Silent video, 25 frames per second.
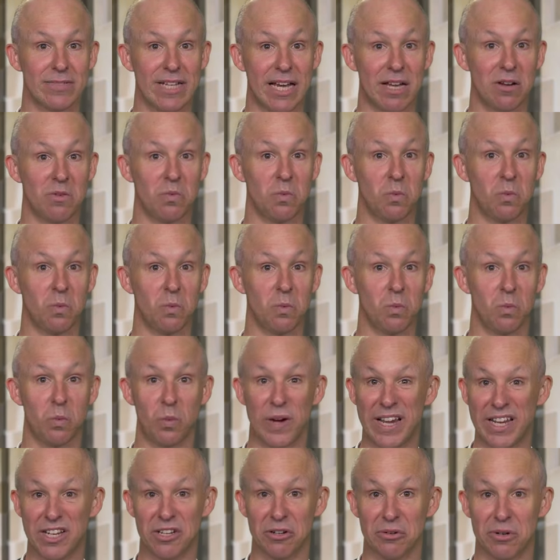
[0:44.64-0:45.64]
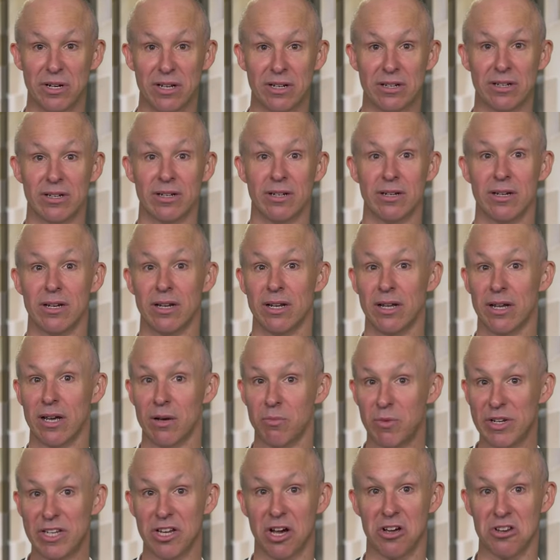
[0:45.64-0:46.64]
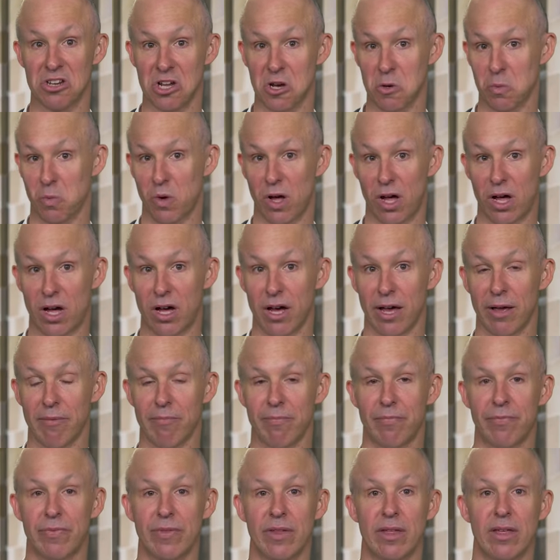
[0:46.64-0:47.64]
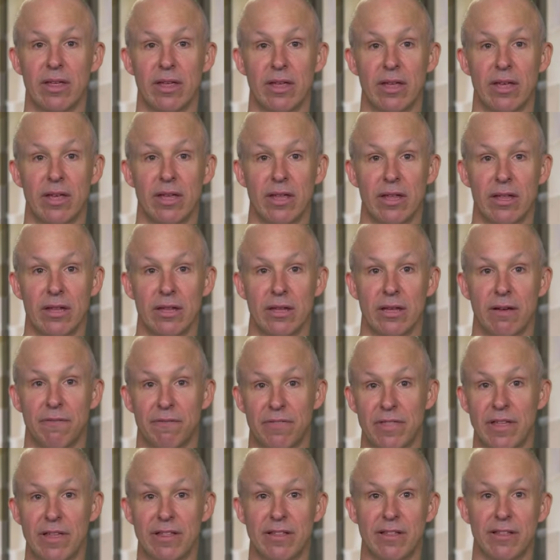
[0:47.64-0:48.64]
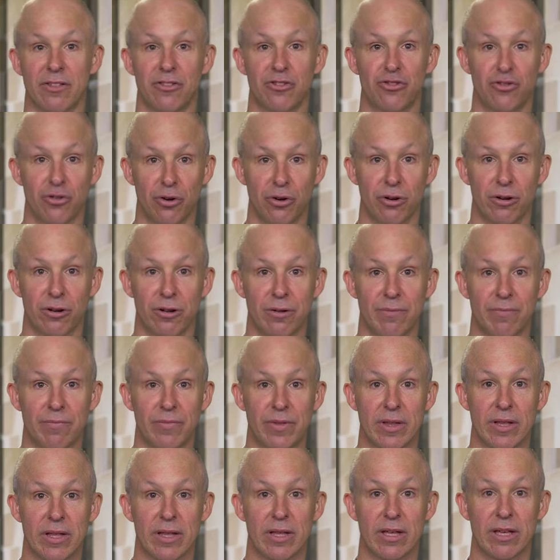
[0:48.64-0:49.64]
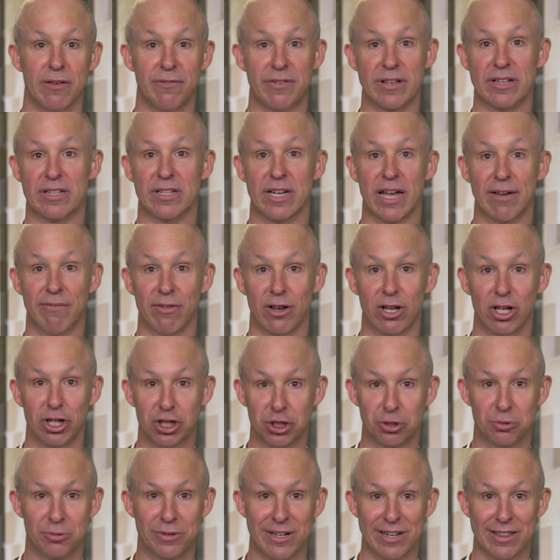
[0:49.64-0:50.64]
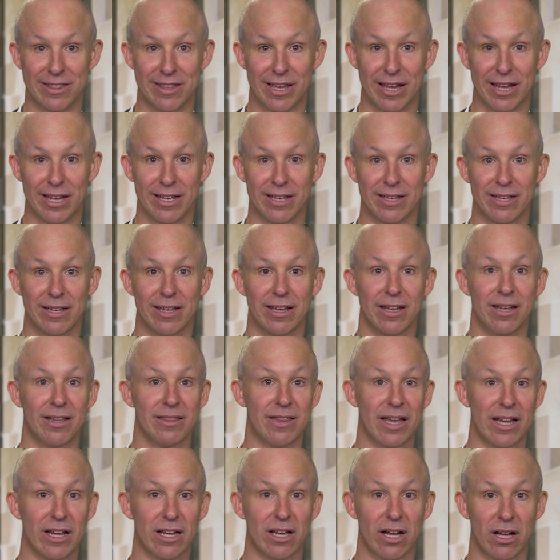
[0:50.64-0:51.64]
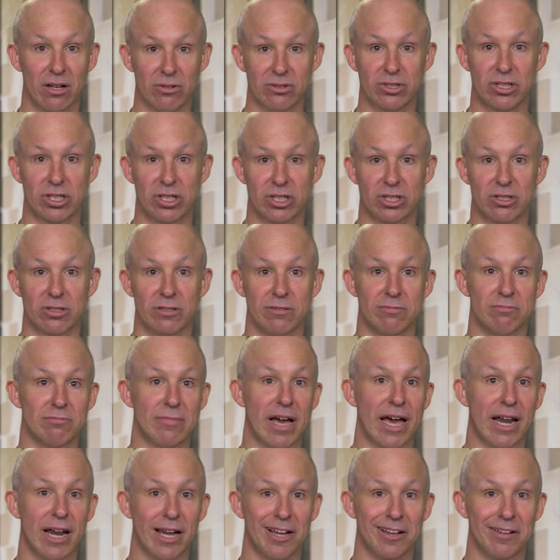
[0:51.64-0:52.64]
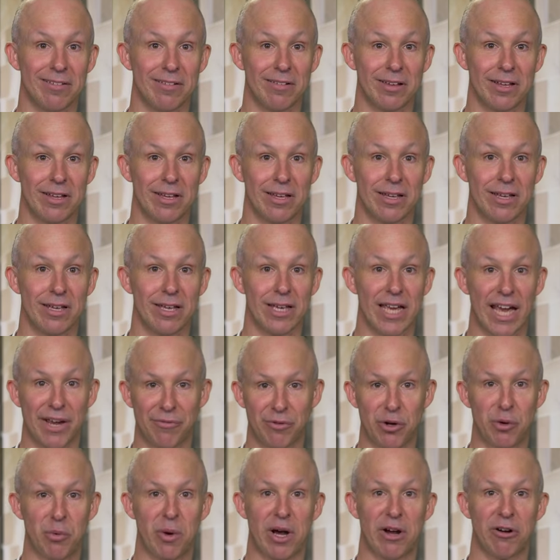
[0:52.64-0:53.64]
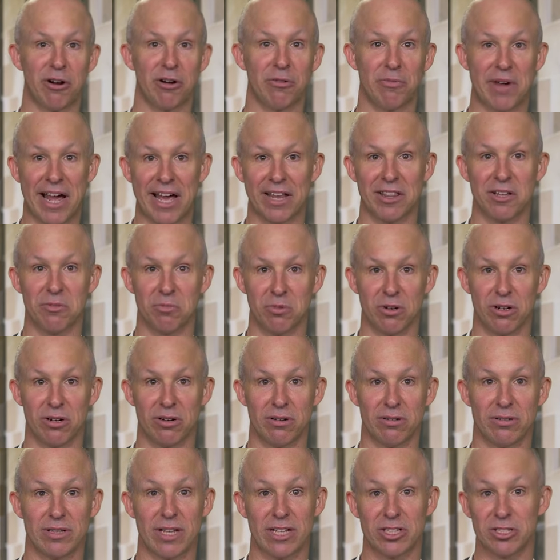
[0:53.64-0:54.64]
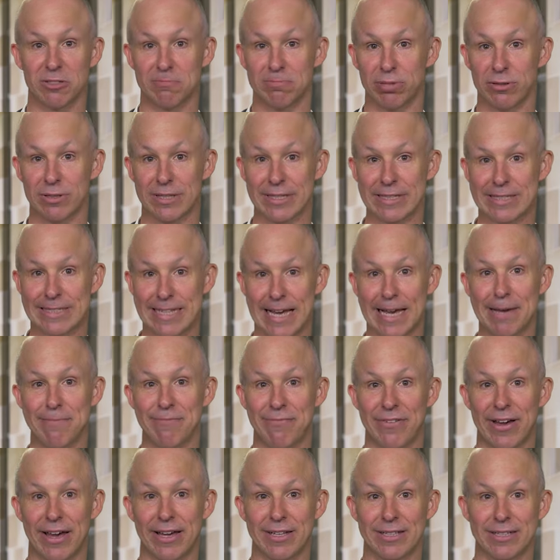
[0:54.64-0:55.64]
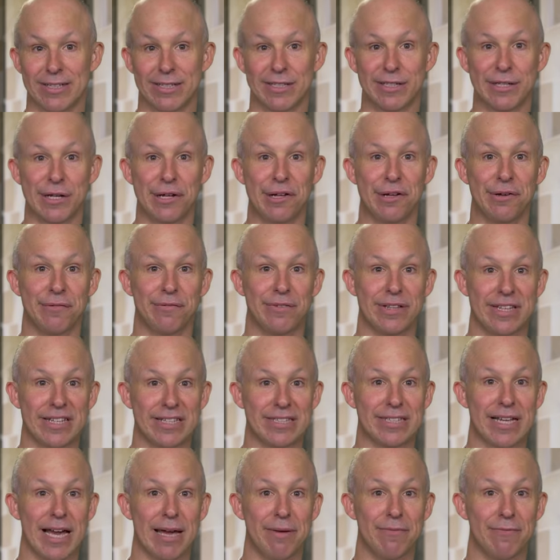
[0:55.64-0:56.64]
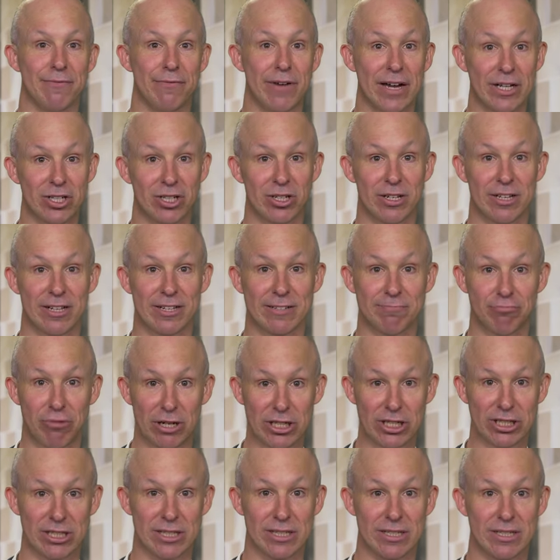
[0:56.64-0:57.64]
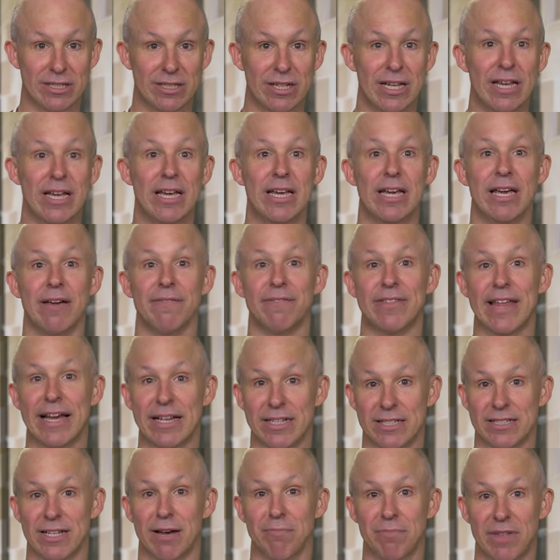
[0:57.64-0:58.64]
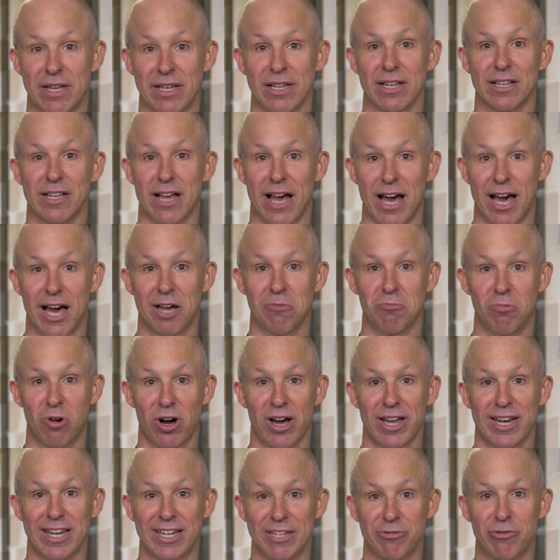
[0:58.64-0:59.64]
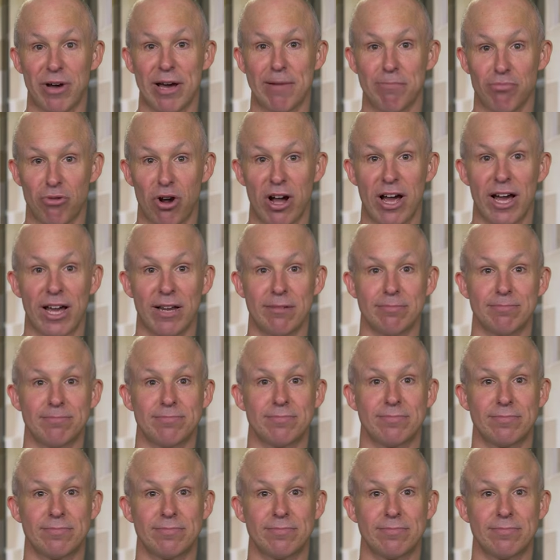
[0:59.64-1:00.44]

yet we do it, and we don't know why. If this is true, if it's an evolutionary thing, then culture shouldn't matter. Everywhere around the world, they should pull the same faces for the same facial expressions if that's something that's hardwired into our brain.